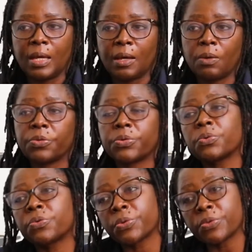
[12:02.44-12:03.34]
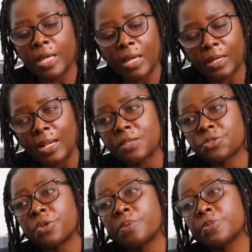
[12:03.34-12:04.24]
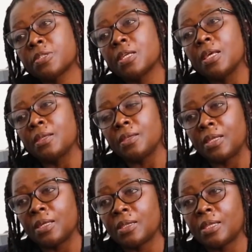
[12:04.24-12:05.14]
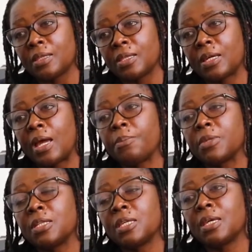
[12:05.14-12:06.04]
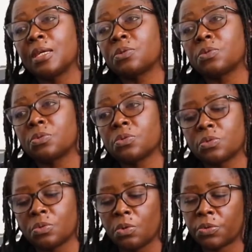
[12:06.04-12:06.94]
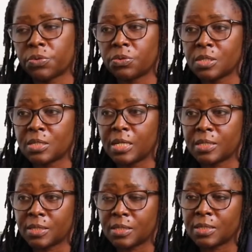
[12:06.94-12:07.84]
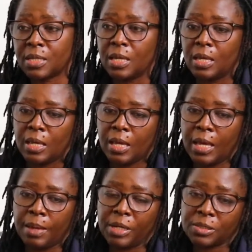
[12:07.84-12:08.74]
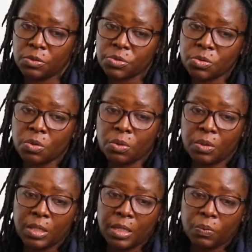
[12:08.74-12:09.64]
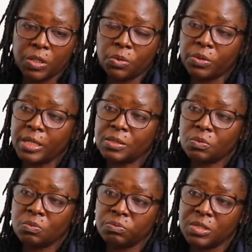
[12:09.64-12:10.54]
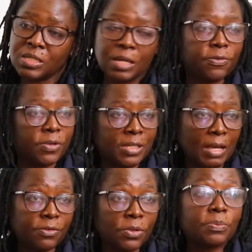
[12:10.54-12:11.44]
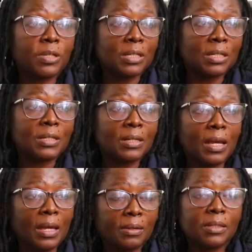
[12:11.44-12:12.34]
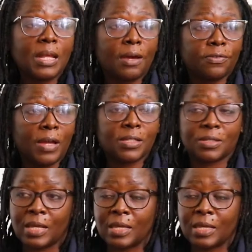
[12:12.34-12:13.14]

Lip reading: or through their class reps. They come in here to go through these lessons. But also, we know that these efforts have not been enough, as